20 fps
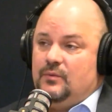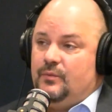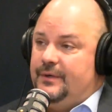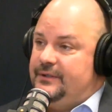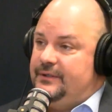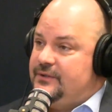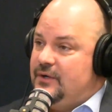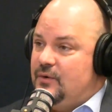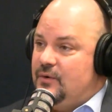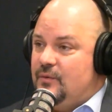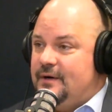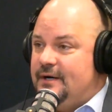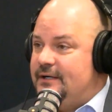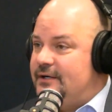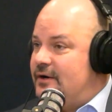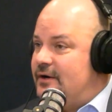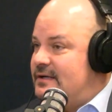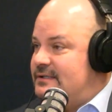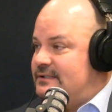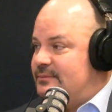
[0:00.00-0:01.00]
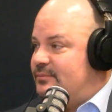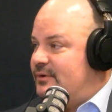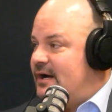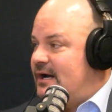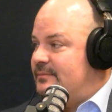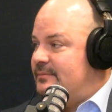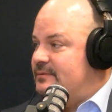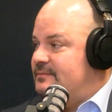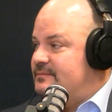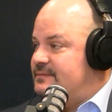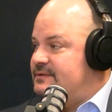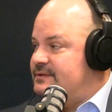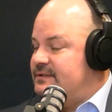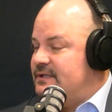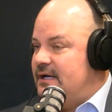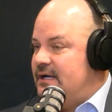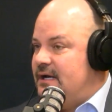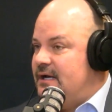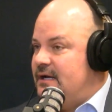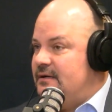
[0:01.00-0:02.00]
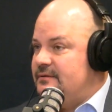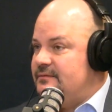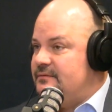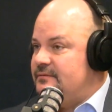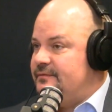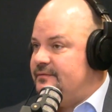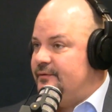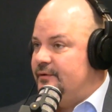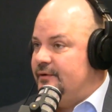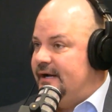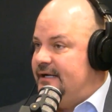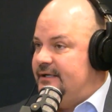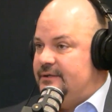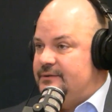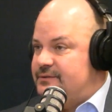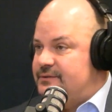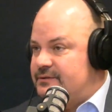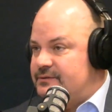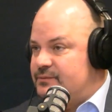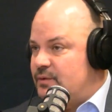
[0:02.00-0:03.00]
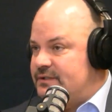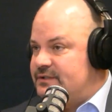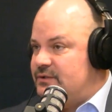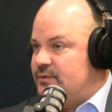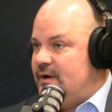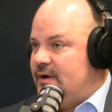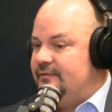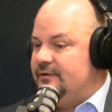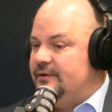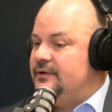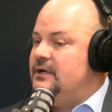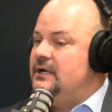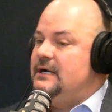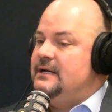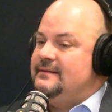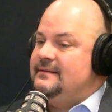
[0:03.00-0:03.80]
We don't want it causing problems for end users whatsoever.